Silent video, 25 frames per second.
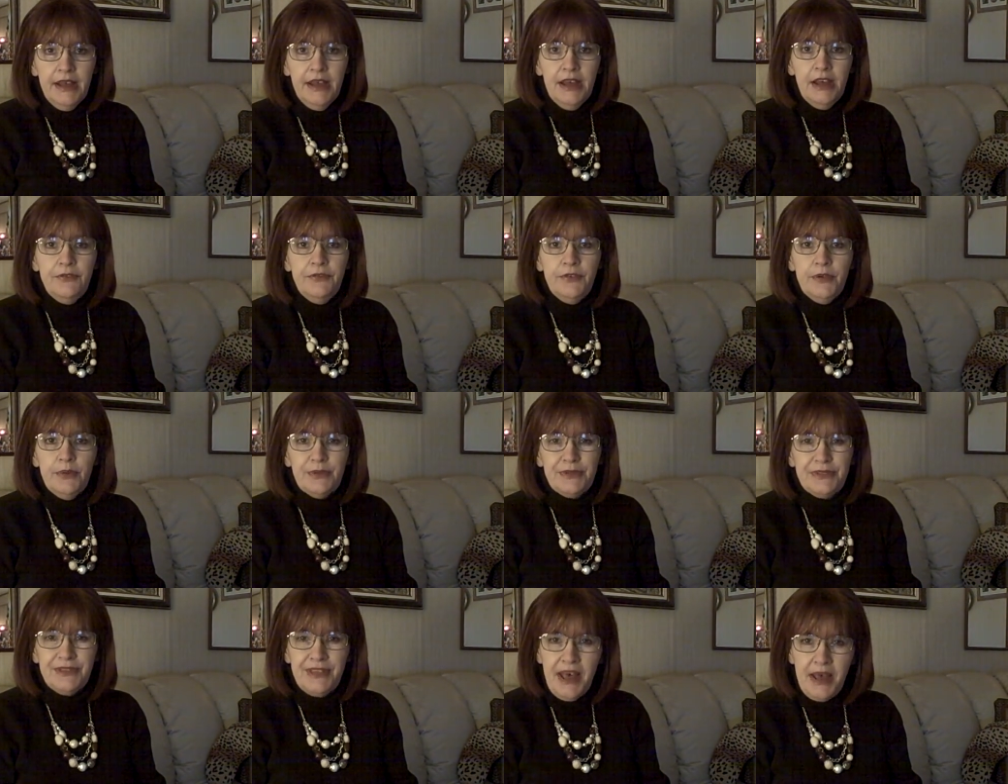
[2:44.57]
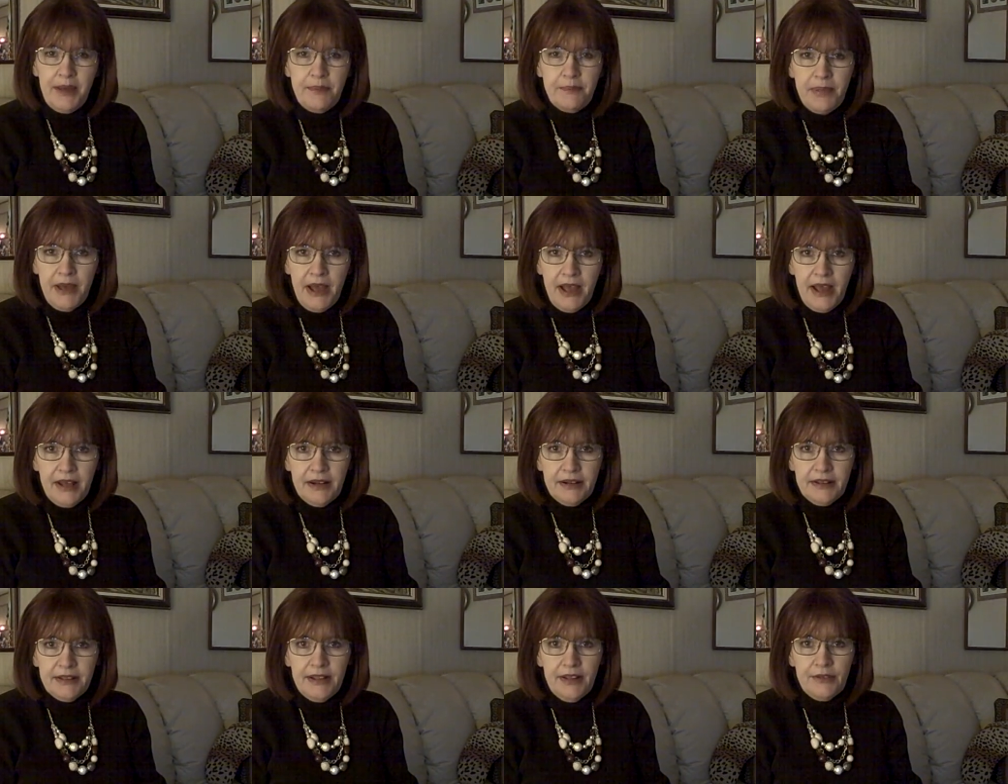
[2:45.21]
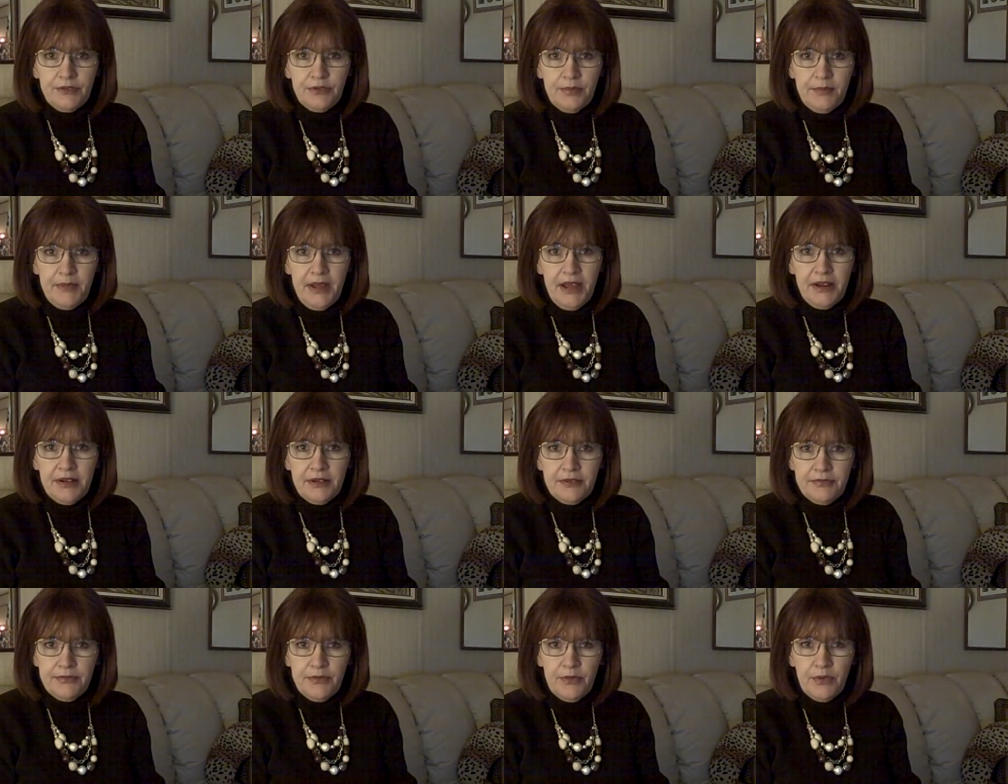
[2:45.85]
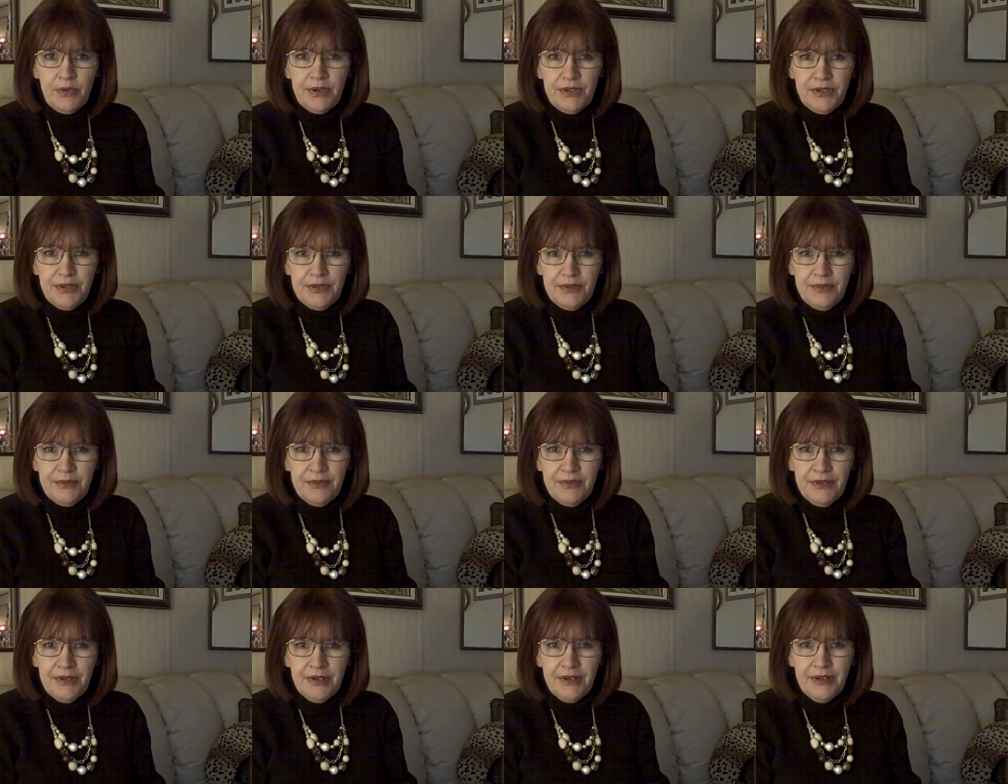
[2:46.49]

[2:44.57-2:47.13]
If it was that bad and that traumatic for you,